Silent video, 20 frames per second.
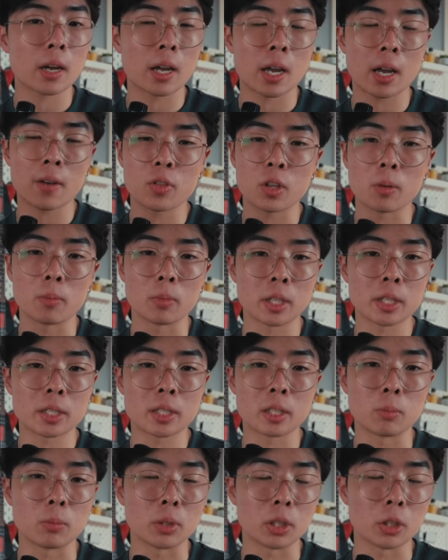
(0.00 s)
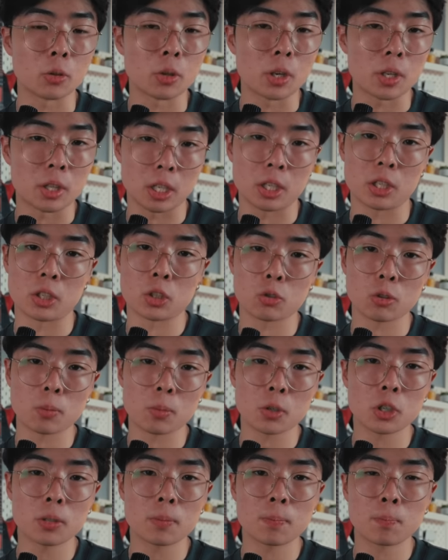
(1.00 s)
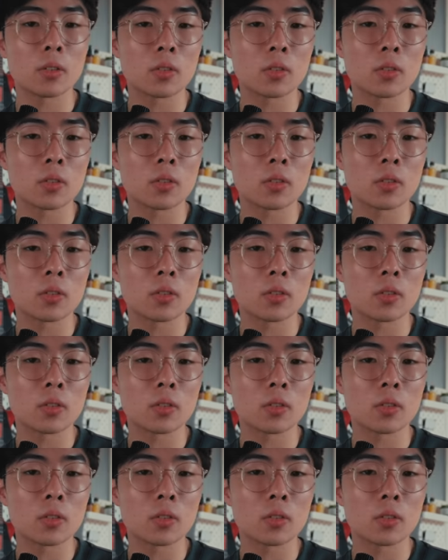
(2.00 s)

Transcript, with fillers: I have them listed below in the description.